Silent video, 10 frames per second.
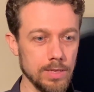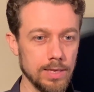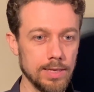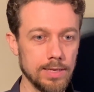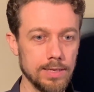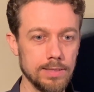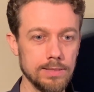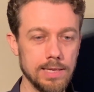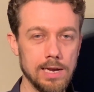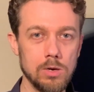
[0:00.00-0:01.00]

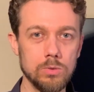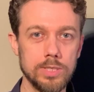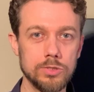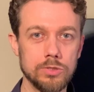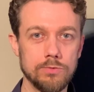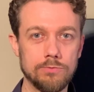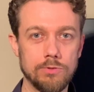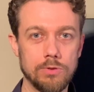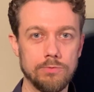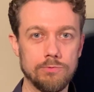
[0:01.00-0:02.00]
And now this
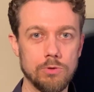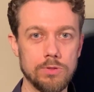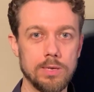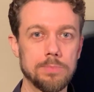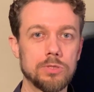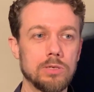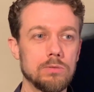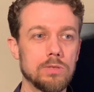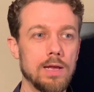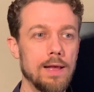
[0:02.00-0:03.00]
fourth
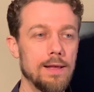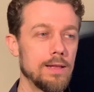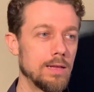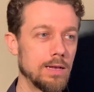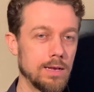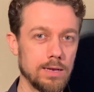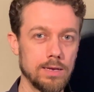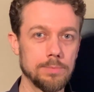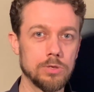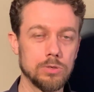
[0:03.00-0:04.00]
episode
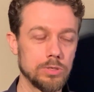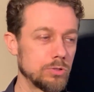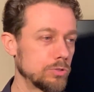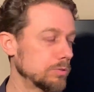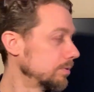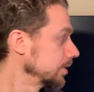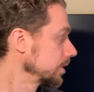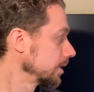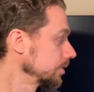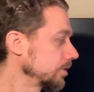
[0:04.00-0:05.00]
I'm going to
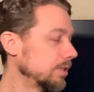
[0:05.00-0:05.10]
discuss